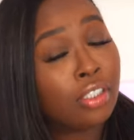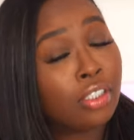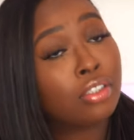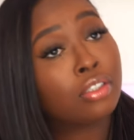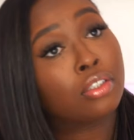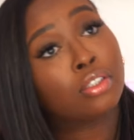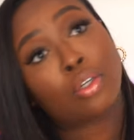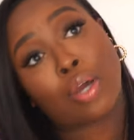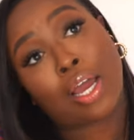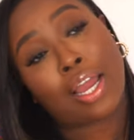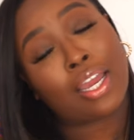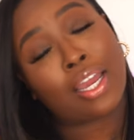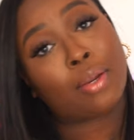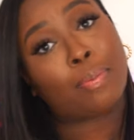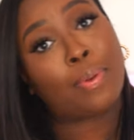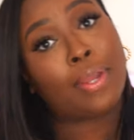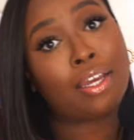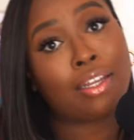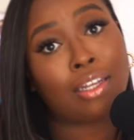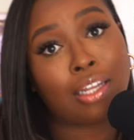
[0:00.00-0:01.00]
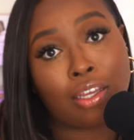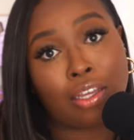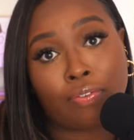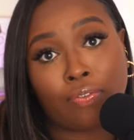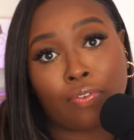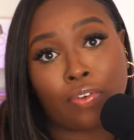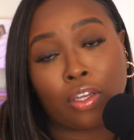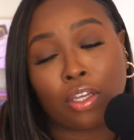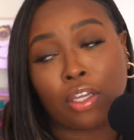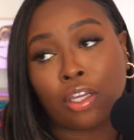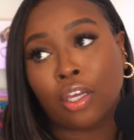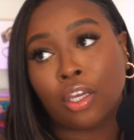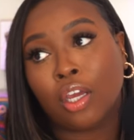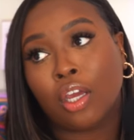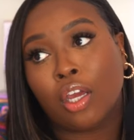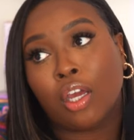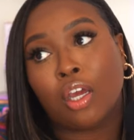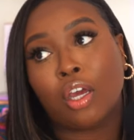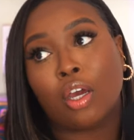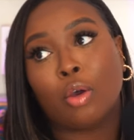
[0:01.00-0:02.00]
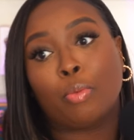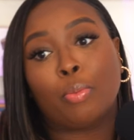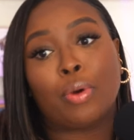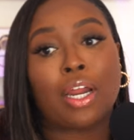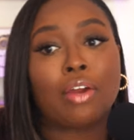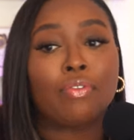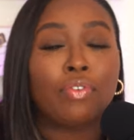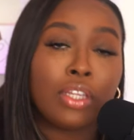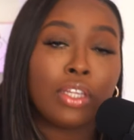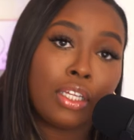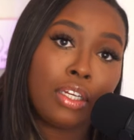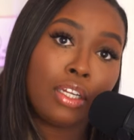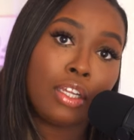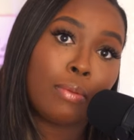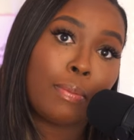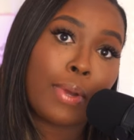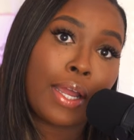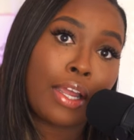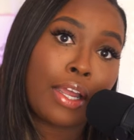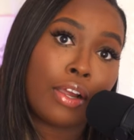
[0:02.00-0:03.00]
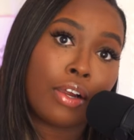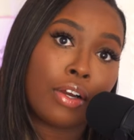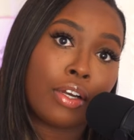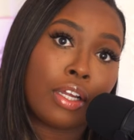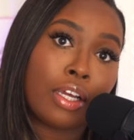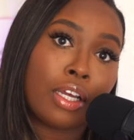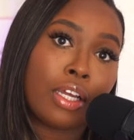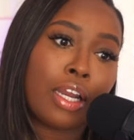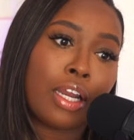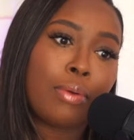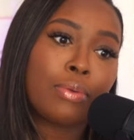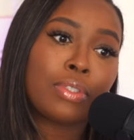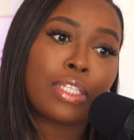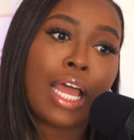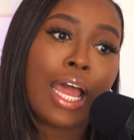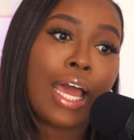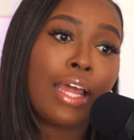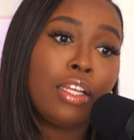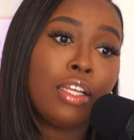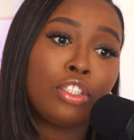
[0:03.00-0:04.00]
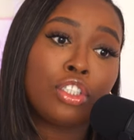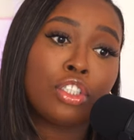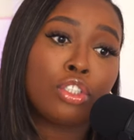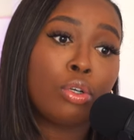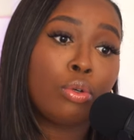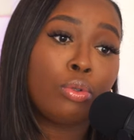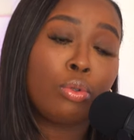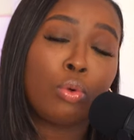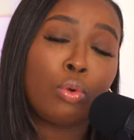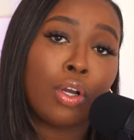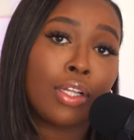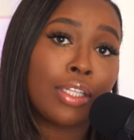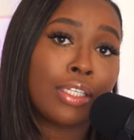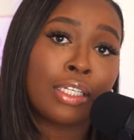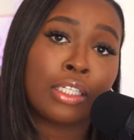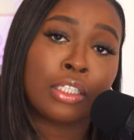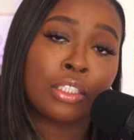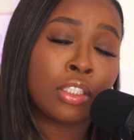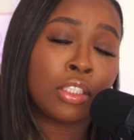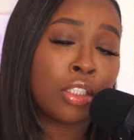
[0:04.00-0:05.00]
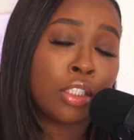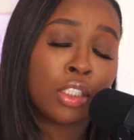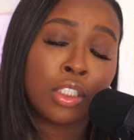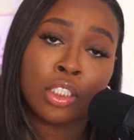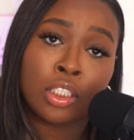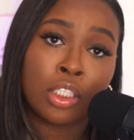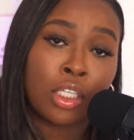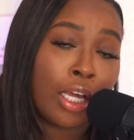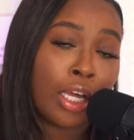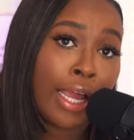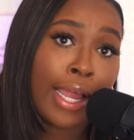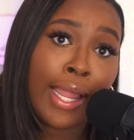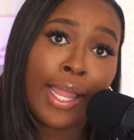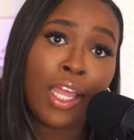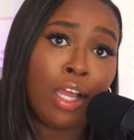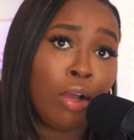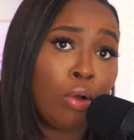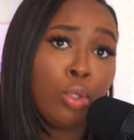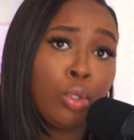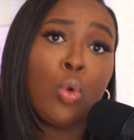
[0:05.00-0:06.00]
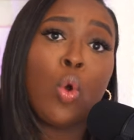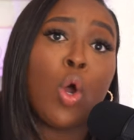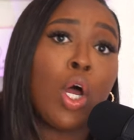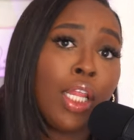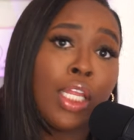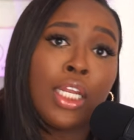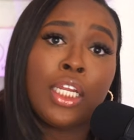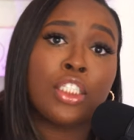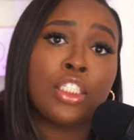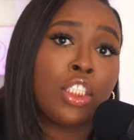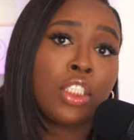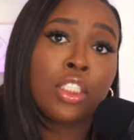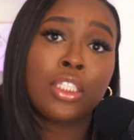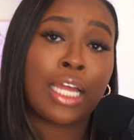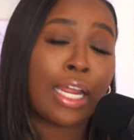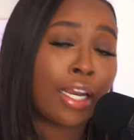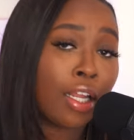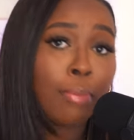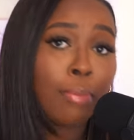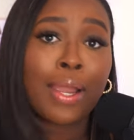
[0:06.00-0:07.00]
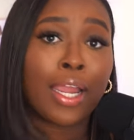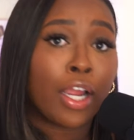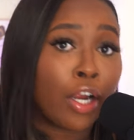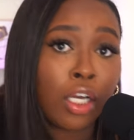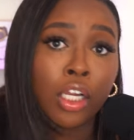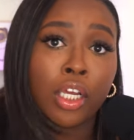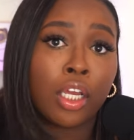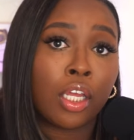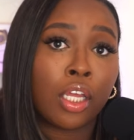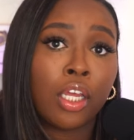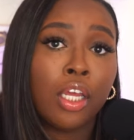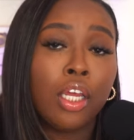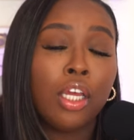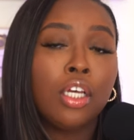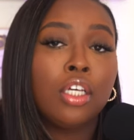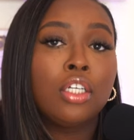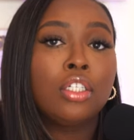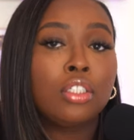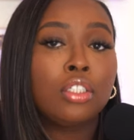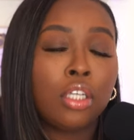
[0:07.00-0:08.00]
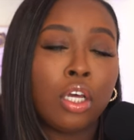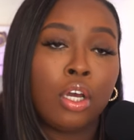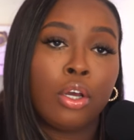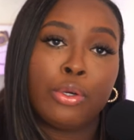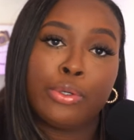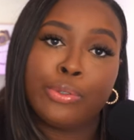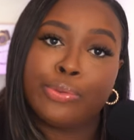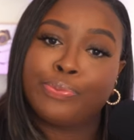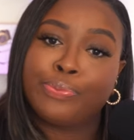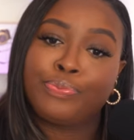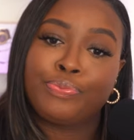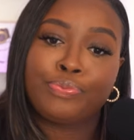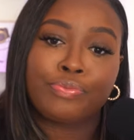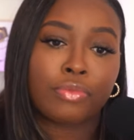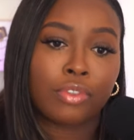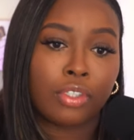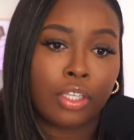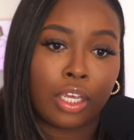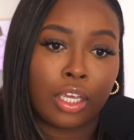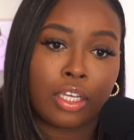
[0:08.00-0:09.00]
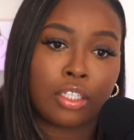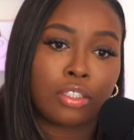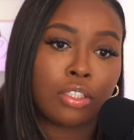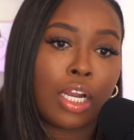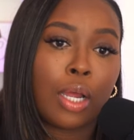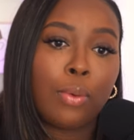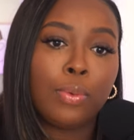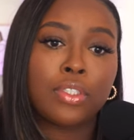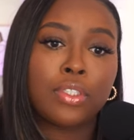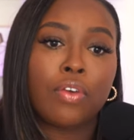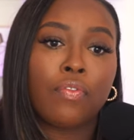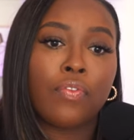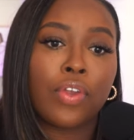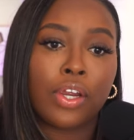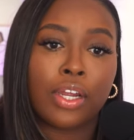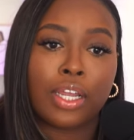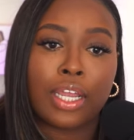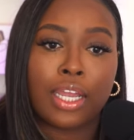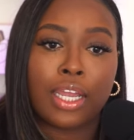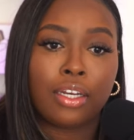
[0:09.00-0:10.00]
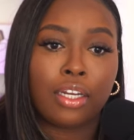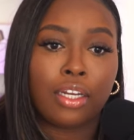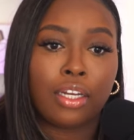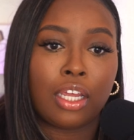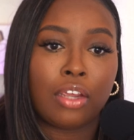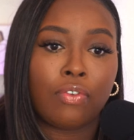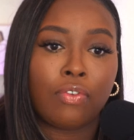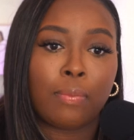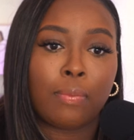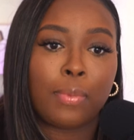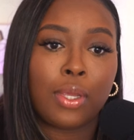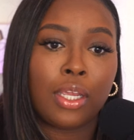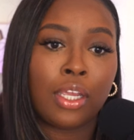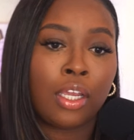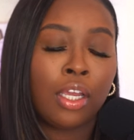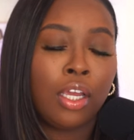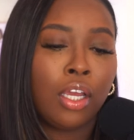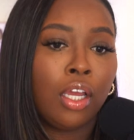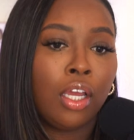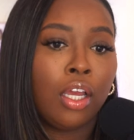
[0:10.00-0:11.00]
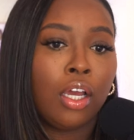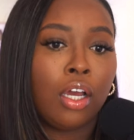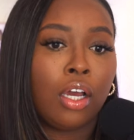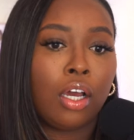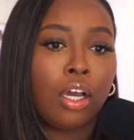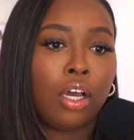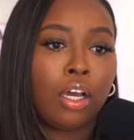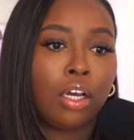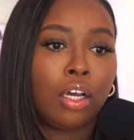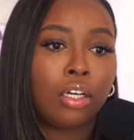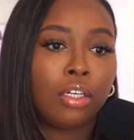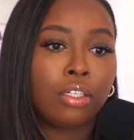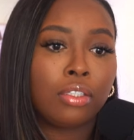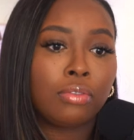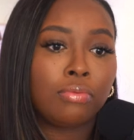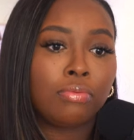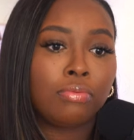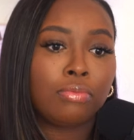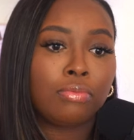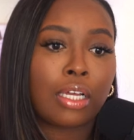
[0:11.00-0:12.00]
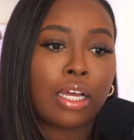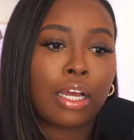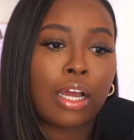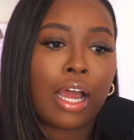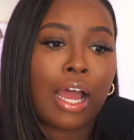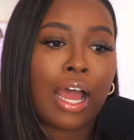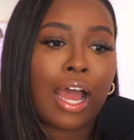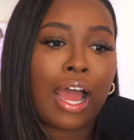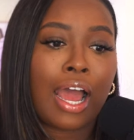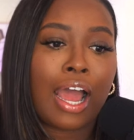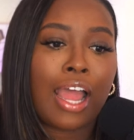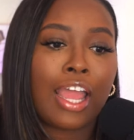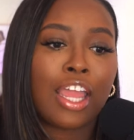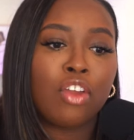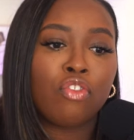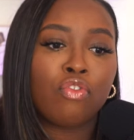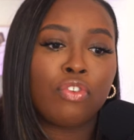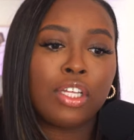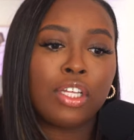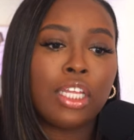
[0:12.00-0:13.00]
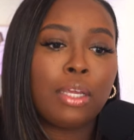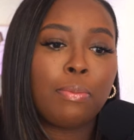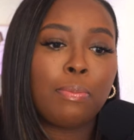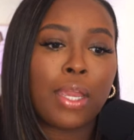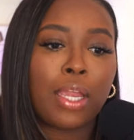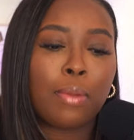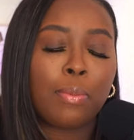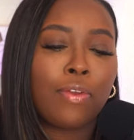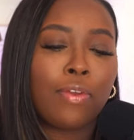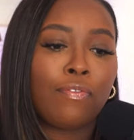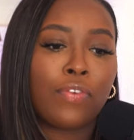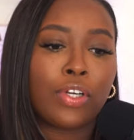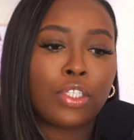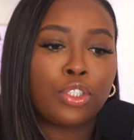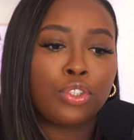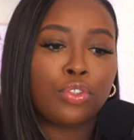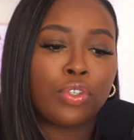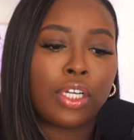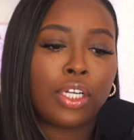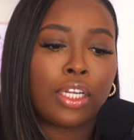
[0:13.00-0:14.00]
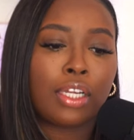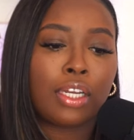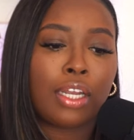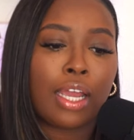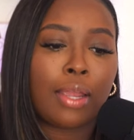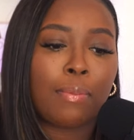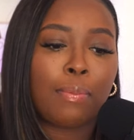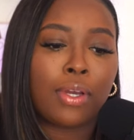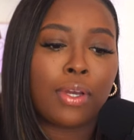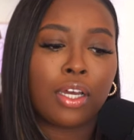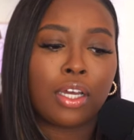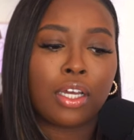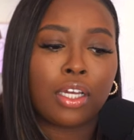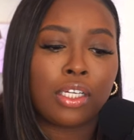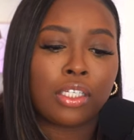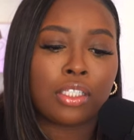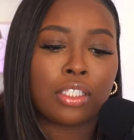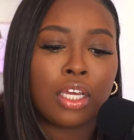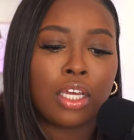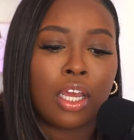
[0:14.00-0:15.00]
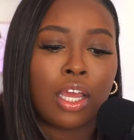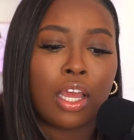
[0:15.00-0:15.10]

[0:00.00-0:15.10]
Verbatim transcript: so I had to pay a late fee, but I really needed my hair done. I was like, I didn't just go through all of this. I ain't go through all of this just not to get my hair done. So, yeah, so that was a very hectic day for me. It really made me frustrated, like, because